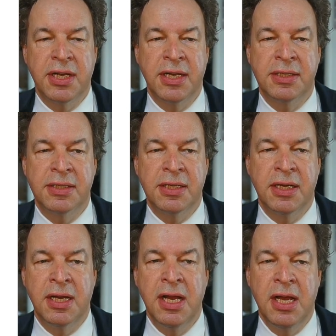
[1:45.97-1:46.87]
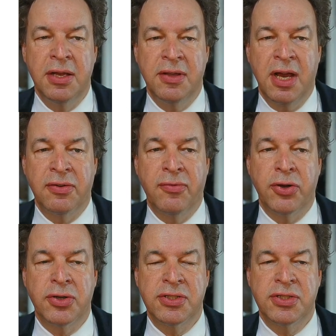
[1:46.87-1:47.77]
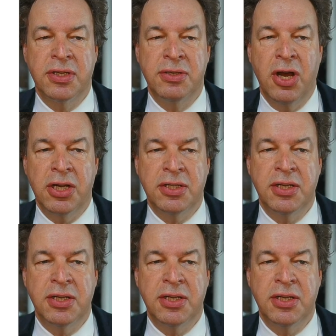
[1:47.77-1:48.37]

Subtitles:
and the other workers not.